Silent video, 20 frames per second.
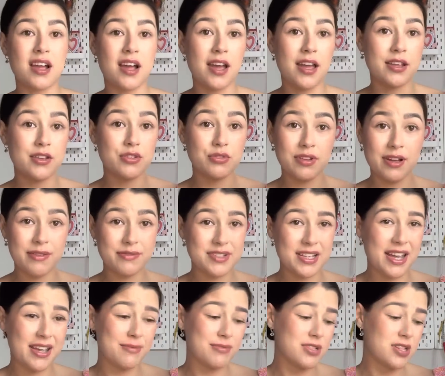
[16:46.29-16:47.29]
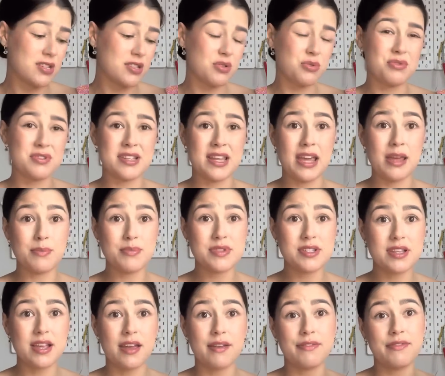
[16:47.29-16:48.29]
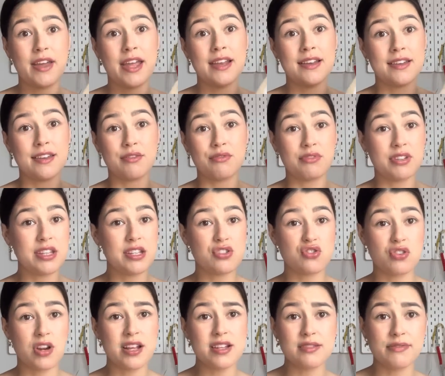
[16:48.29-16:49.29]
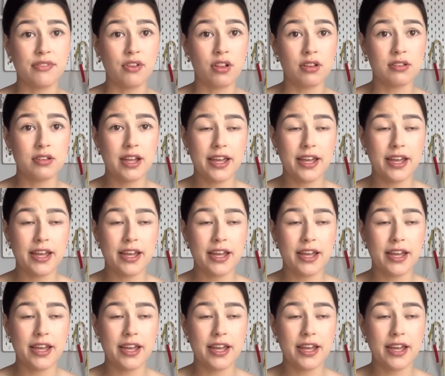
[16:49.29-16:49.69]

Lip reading: I don't have time to sew zips. I find it really stressful.